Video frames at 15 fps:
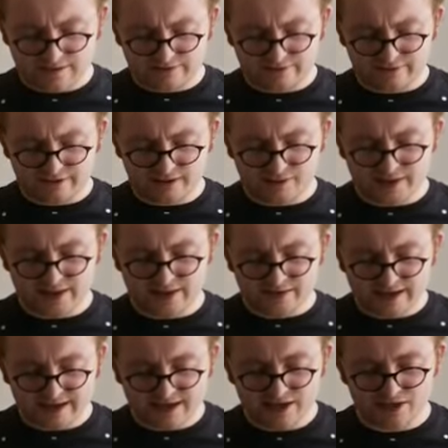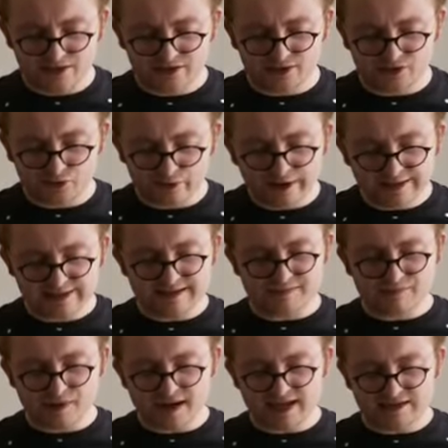Father, we thank you that grace
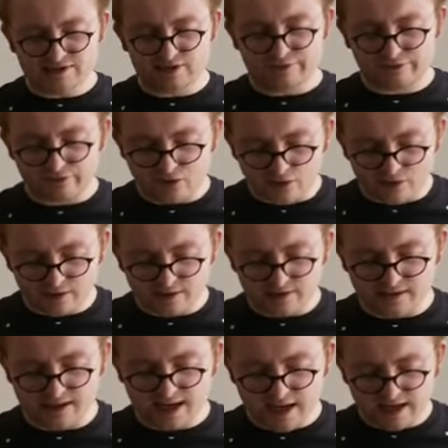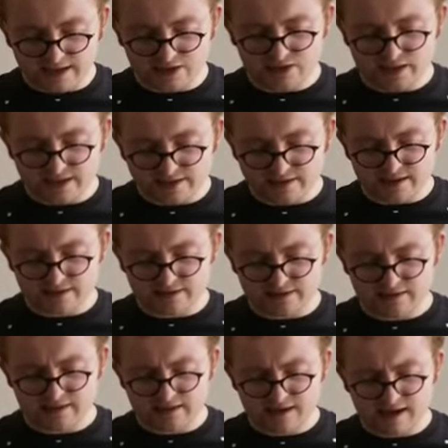and peace are found in
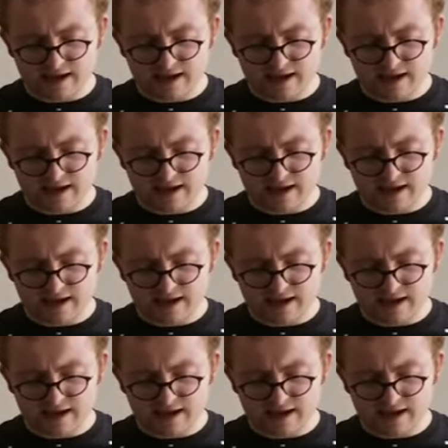Jesus,